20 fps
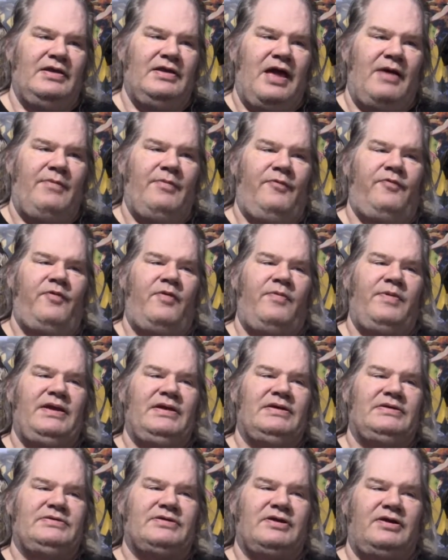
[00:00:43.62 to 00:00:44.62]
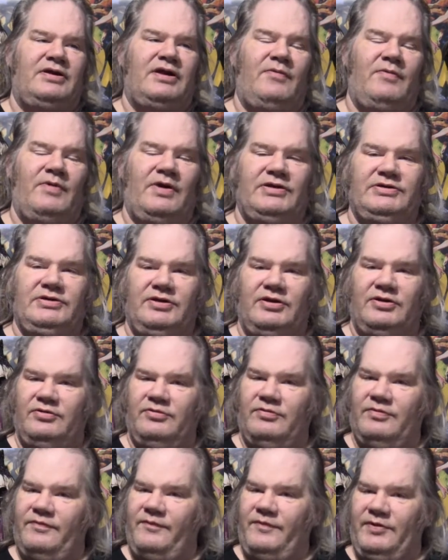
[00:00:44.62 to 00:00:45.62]
Now before we get started, I want you to
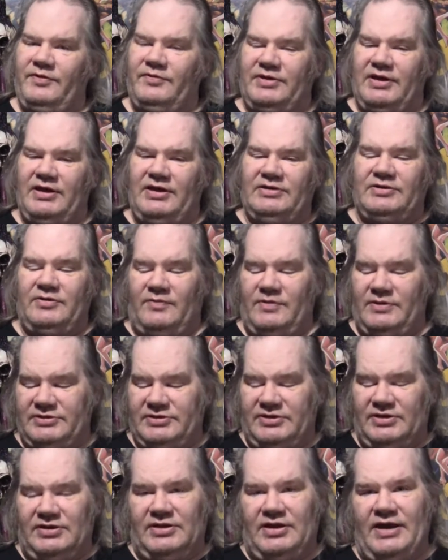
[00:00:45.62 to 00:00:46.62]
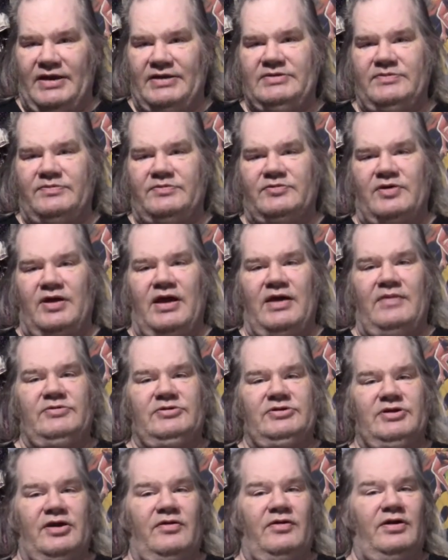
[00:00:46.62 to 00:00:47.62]
do a few things. I want you to like, subscribe,
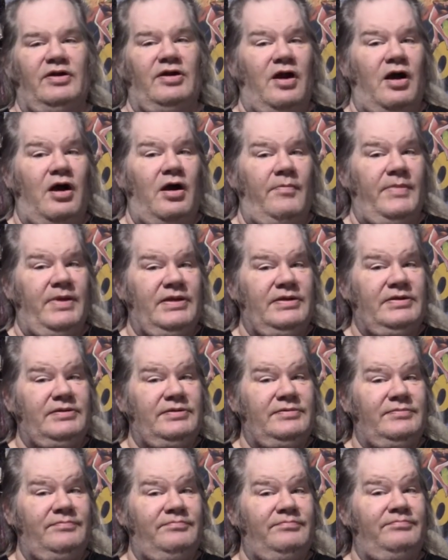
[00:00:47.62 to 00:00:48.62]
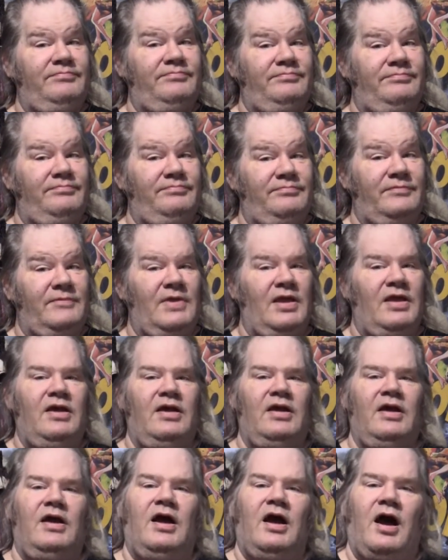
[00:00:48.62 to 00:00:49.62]
share, and comment.
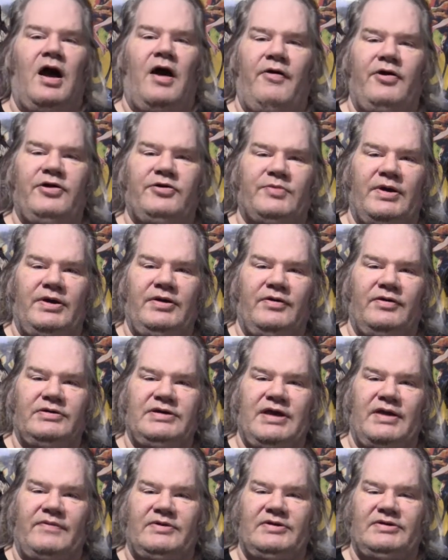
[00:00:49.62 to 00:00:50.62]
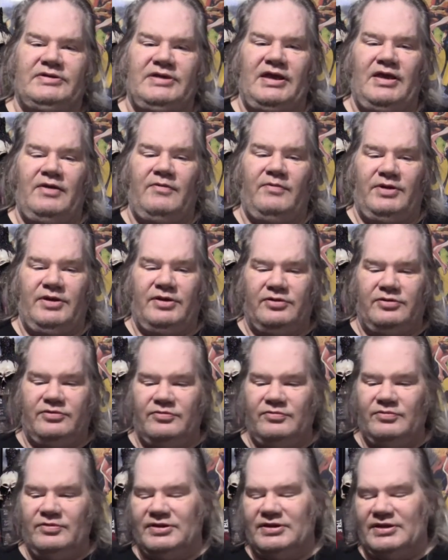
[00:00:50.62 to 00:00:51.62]
I always want to know what you have to say. When you
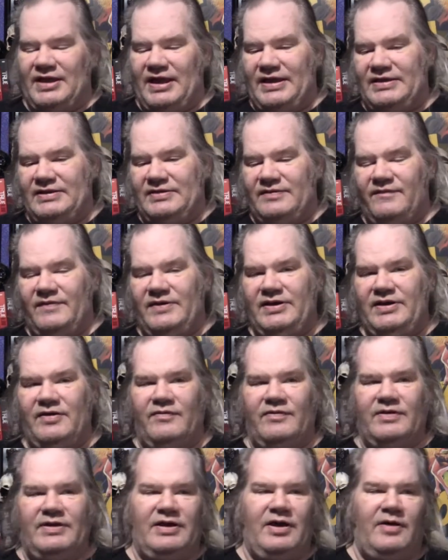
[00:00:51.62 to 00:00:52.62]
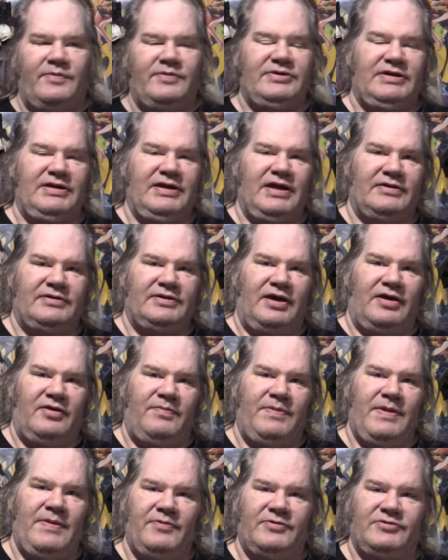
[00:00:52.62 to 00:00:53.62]
do like the video, it helps to get out to
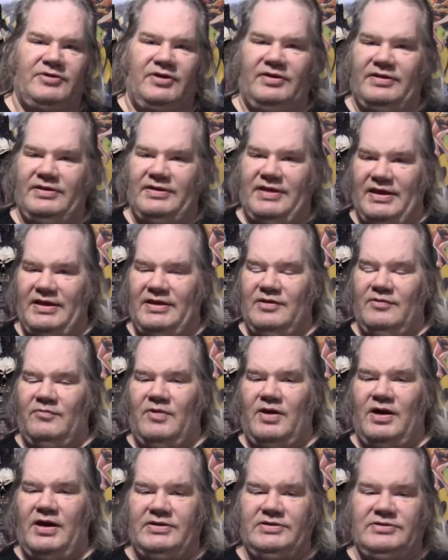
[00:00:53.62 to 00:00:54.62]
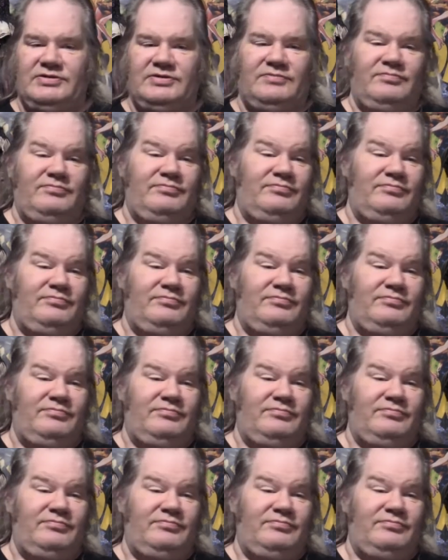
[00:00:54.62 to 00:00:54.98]
other people so that they can watch.